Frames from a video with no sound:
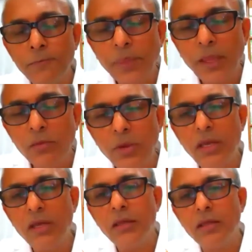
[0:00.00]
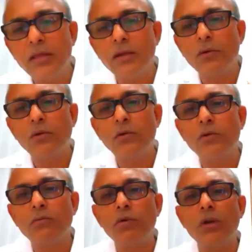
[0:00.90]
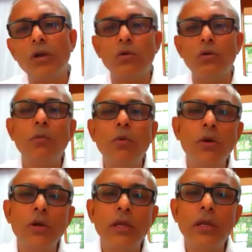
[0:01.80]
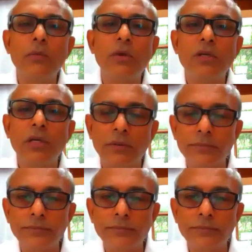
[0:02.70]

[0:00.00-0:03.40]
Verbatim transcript: It's very easy to put a robo in a machine.